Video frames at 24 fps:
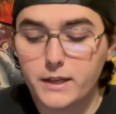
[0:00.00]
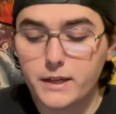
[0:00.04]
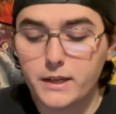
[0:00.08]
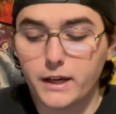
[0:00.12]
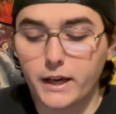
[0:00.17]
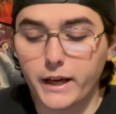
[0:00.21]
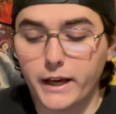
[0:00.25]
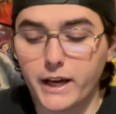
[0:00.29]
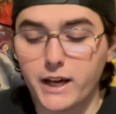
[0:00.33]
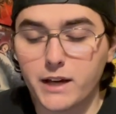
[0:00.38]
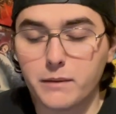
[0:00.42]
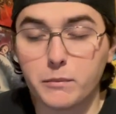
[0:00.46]

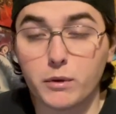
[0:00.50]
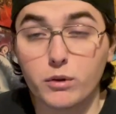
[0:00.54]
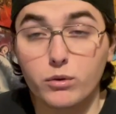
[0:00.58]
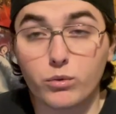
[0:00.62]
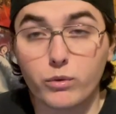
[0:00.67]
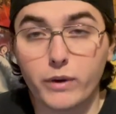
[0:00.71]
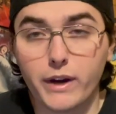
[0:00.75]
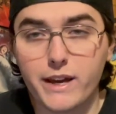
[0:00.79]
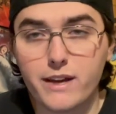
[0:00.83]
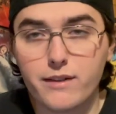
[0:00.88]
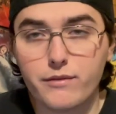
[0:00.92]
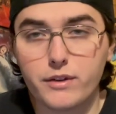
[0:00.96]

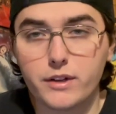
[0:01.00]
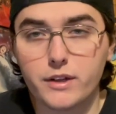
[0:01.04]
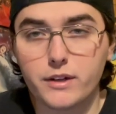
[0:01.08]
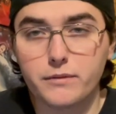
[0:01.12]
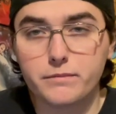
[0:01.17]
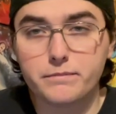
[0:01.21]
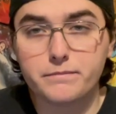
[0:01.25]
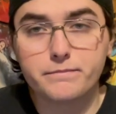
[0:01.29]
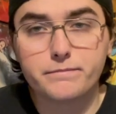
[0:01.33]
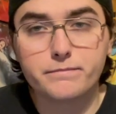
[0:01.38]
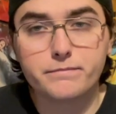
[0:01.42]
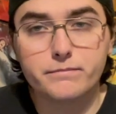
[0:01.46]

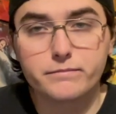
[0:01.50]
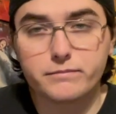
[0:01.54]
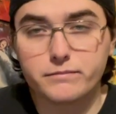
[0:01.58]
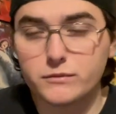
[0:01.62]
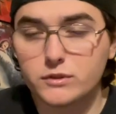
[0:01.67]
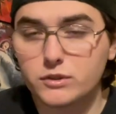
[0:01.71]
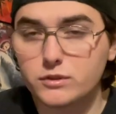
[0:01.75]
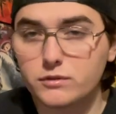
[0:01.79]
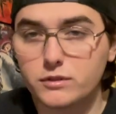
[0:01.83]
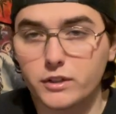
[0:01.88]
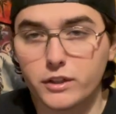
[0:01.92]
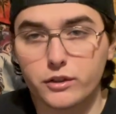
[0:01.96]
Raven,
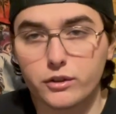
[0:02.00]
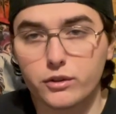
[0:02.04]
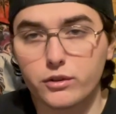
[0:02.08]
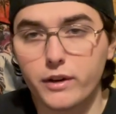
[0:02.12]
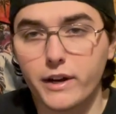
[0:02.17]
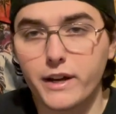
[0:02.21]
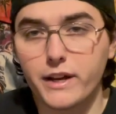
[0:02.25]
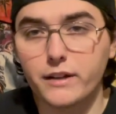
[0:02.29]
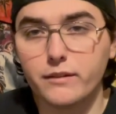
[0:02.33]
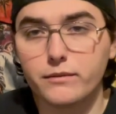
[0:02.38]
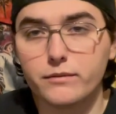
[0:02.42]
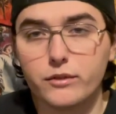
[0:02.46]
another
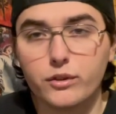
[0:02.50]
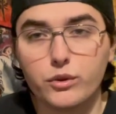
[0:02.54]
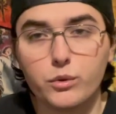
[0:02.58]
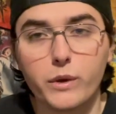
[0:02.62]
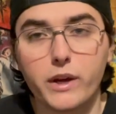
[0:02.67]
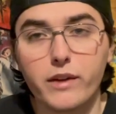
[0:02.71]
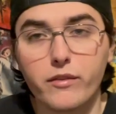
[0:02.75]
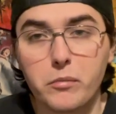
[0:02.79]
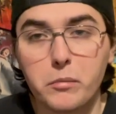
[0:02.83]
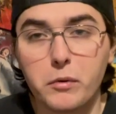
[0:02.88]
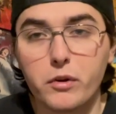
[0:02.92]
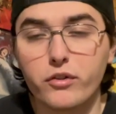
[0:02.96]
great new
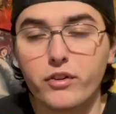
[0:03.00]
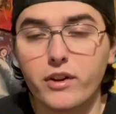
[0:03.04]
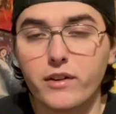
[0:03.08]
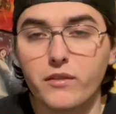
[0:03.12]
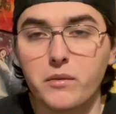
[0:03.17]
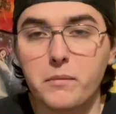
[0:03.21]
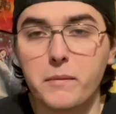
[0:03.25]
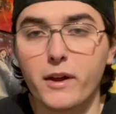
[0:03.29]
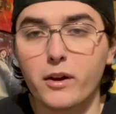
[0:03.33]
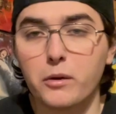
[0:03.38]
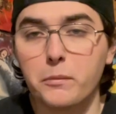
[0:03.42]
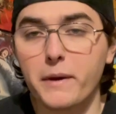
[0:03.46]
wave of British heavy
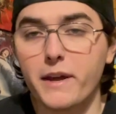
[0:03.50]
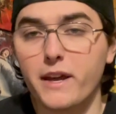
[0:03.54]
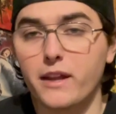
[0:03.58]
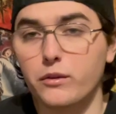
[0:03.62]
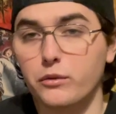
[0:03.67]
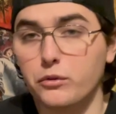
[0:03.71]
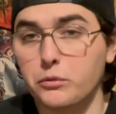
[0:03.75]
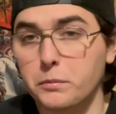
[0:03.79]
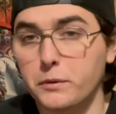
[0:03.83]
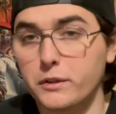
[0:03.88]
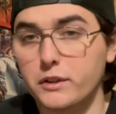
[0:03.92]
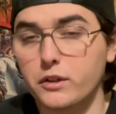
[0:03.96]
metal band that
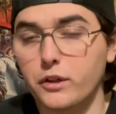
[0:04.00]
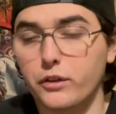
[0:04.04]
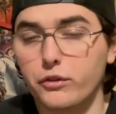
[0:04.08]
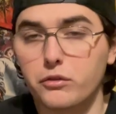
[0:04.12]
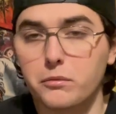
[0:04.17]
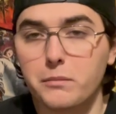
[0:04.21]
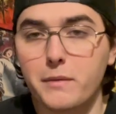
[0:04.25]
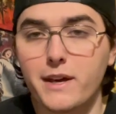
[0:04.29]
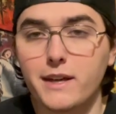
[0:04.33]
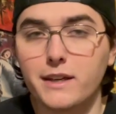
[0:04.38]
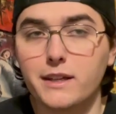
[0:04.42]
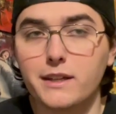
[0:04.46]
was pretty close to
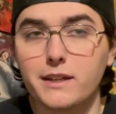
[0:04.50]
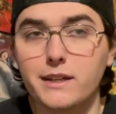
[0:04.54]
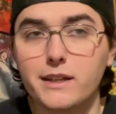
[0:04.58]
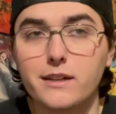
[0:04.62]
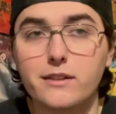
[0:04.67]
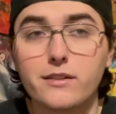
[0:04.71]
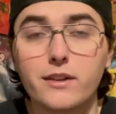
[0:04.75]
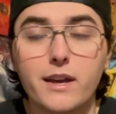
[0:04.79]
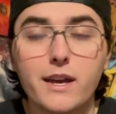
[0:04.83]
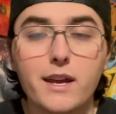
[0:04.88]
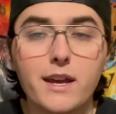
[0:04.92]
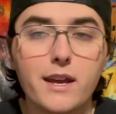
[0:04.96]
making
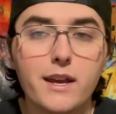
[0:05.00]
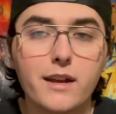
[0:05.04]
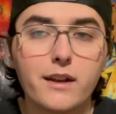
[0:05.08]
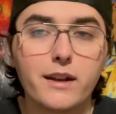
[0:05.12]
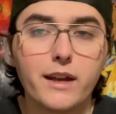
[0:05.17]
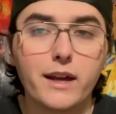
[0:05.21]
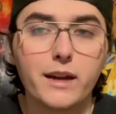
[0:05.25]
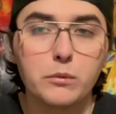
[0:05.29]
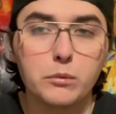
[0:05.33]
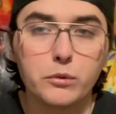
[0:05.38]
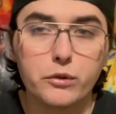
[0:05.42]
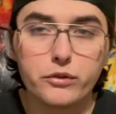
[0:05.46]
it. And
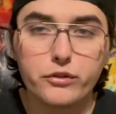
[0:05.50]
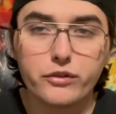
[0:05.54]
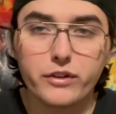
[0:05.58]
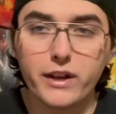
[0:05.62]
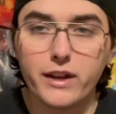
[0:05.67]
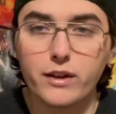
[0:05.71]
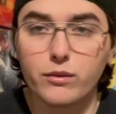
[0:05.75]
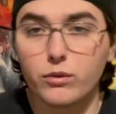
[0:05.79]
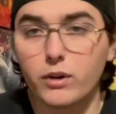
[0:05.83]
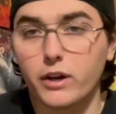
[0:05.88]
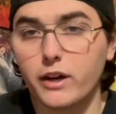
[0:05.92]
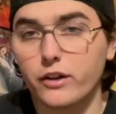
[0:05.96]
I will
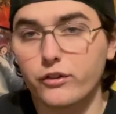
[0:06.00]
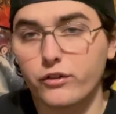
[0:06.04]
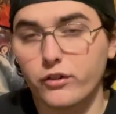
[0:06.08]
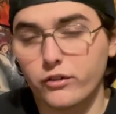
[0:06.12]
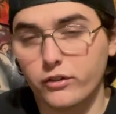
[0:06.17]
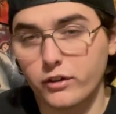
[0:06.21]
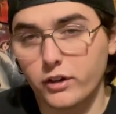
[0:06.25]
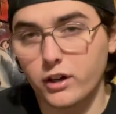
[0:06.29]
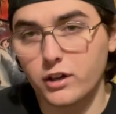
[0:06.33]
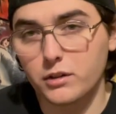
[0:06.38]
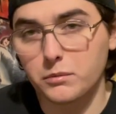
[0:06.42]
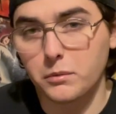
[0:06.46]
say Rush is
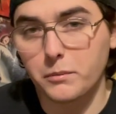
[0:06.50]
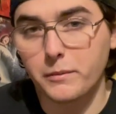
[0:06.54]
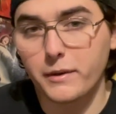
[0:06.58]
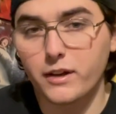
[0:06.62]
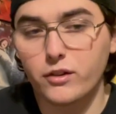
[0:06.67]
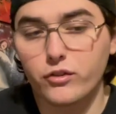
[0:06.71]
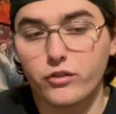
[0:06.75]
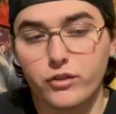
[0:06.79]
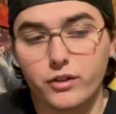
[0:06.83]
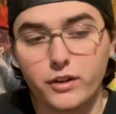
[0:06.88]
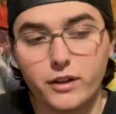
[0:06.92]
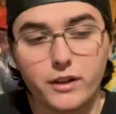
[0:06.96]
an honorable
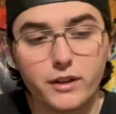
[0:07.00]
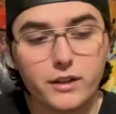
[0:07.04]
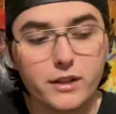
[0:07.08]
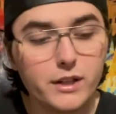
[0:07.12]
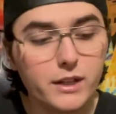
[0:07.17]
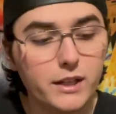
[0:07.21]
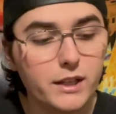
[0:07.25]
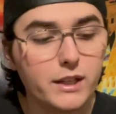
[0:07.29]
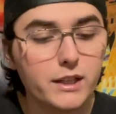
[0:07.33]
mention.